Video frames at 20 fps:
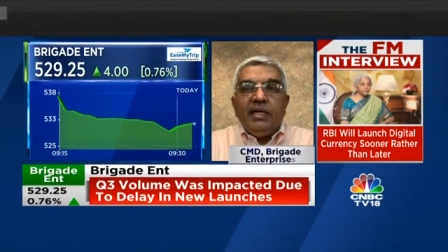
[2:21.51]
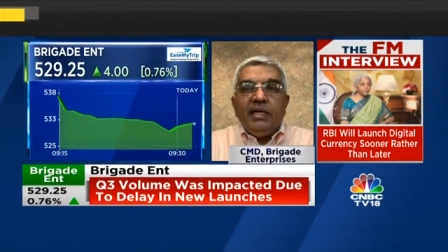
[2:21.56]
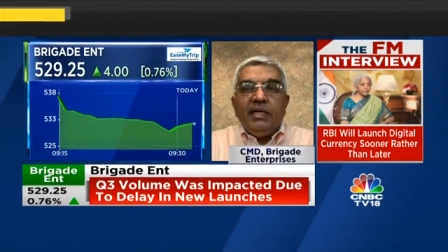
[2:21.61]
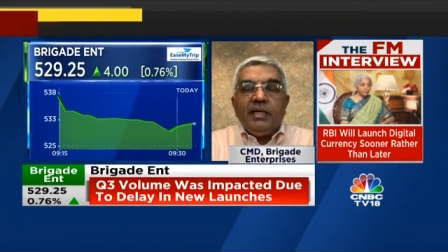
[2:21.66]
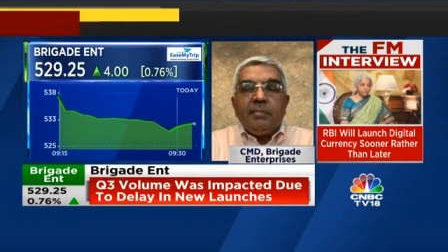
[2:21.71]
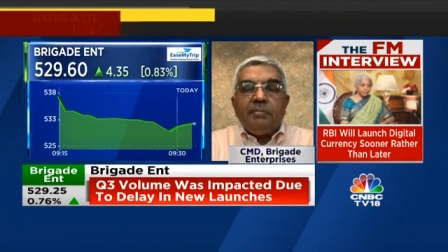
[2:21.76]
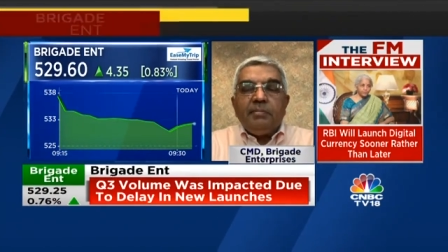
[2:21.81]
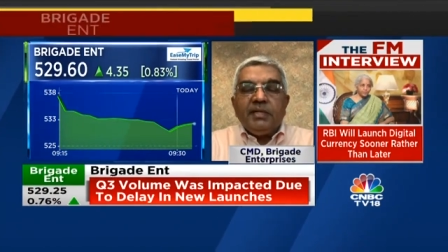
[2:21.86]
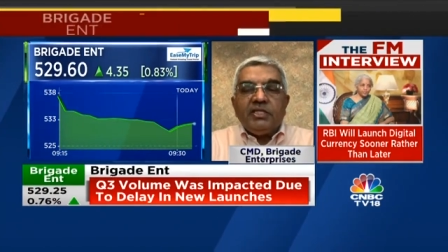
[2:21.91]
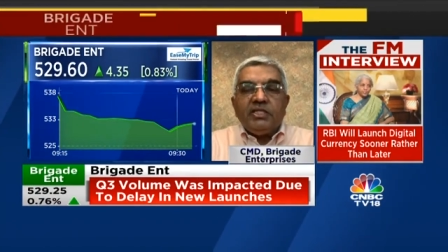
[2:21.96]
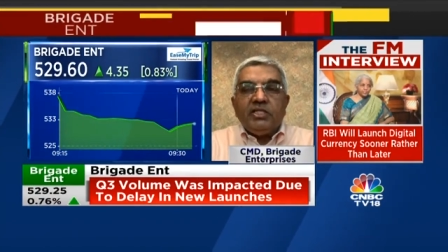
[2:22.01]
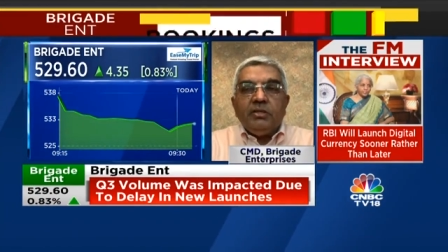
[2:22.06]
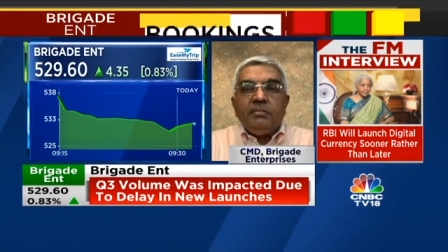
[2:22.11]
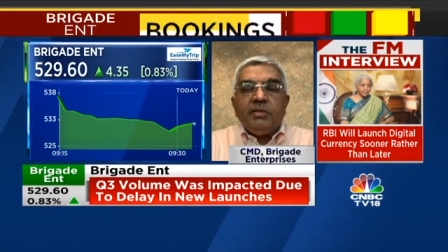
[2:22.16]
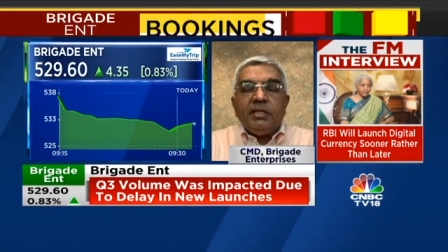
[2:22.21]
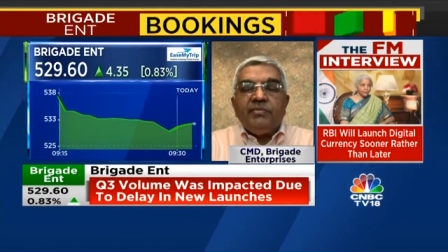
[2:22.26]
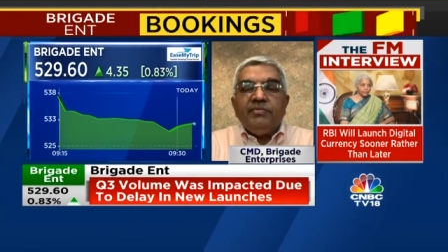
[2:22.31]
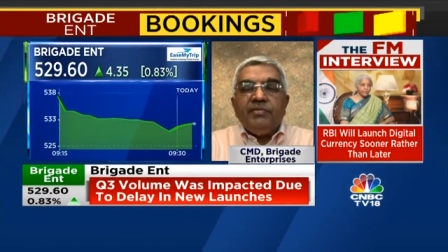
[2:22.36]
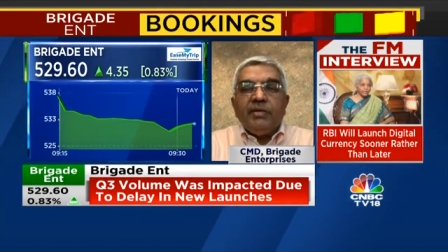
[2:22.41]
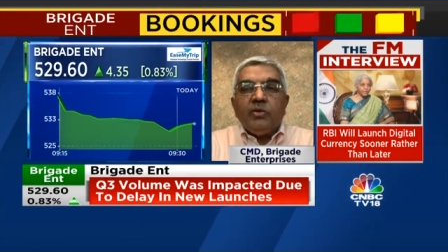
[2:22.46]
clear
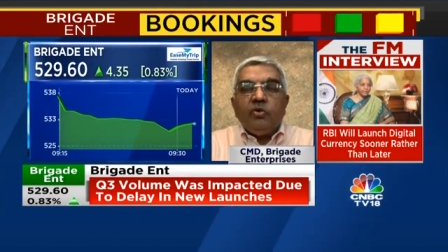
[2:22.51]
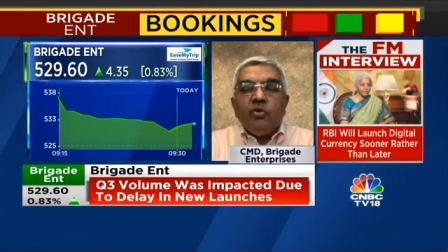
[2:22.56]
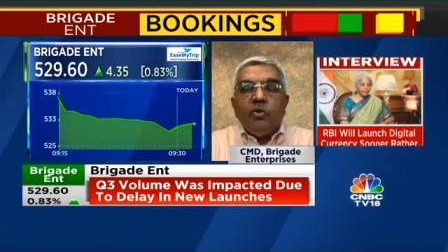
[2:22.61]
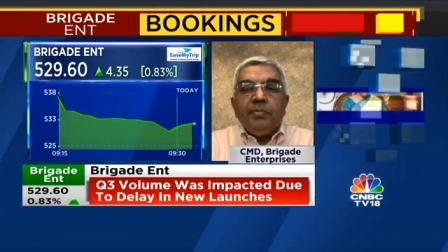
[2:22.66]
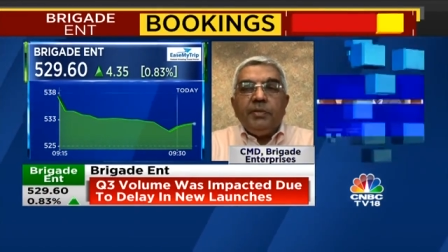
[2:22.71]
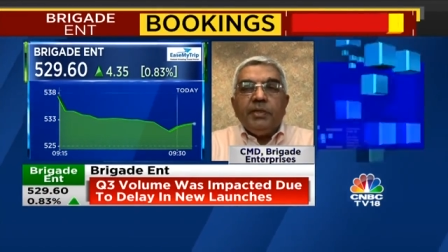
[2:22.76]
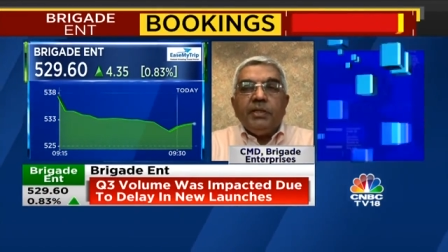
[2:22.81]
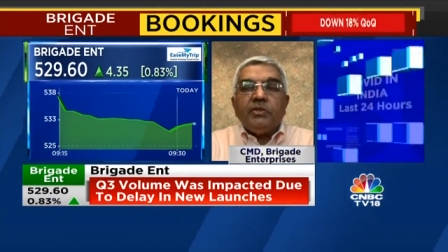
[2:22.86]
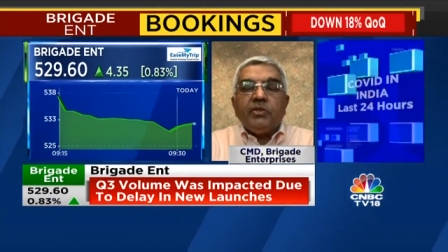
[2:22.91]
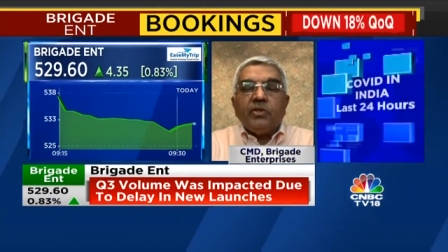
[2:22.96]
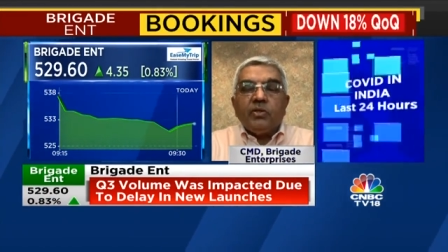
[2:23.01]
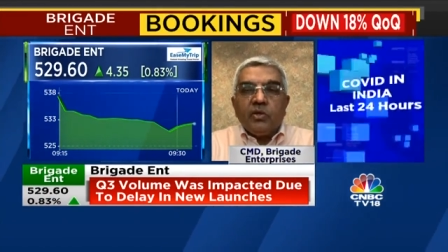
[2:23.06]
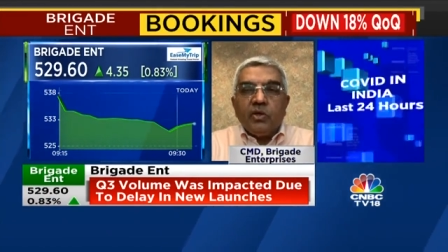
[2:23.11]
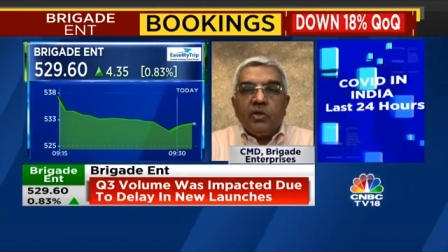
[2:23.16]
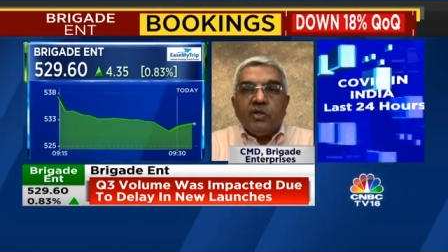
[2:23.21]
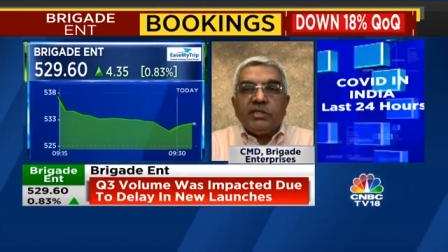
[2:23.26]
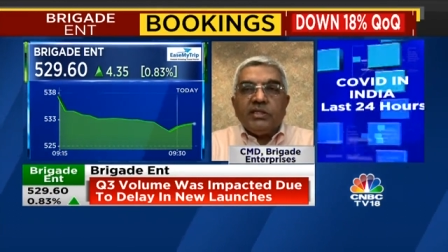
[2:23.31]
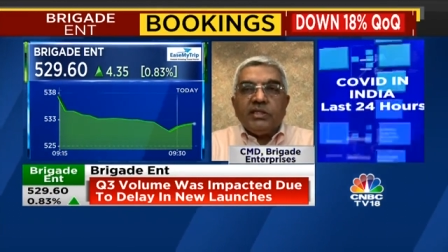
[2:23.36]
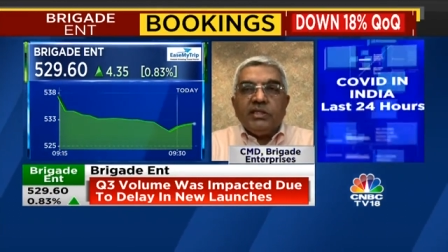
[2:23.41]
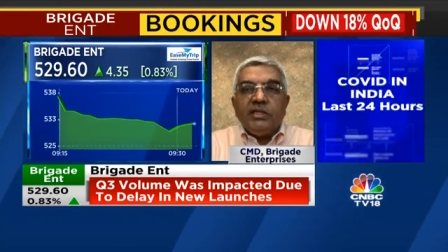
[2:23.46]
picture, but we are hoping to
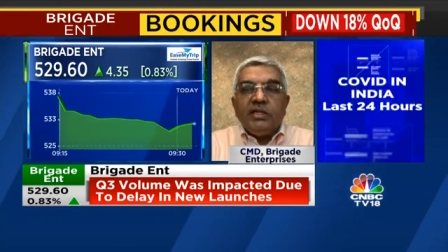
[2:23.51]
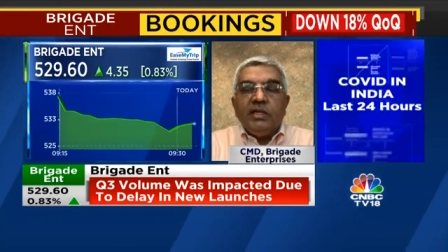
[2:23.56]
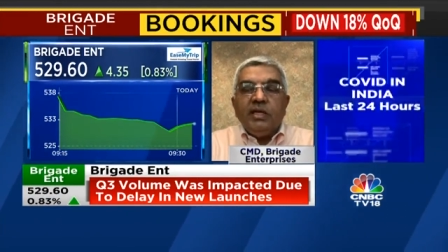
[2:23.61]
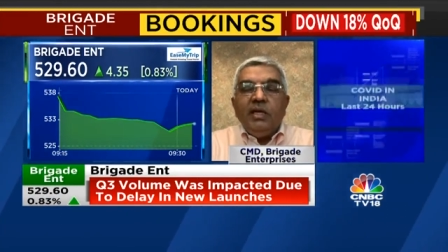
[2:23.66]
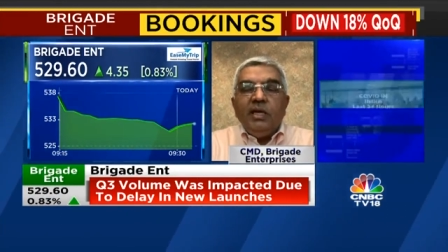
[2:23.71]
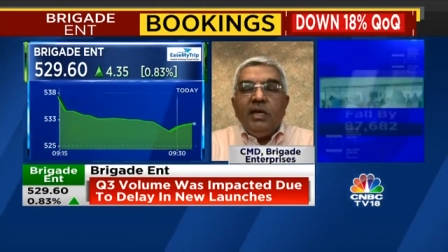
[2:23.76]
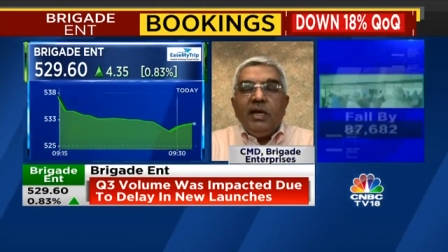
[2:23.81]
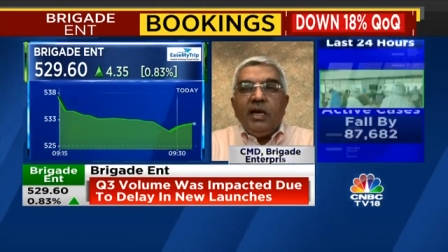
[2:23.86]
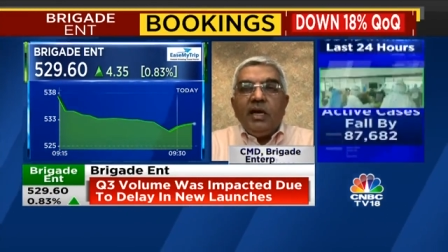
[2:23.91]
cross it.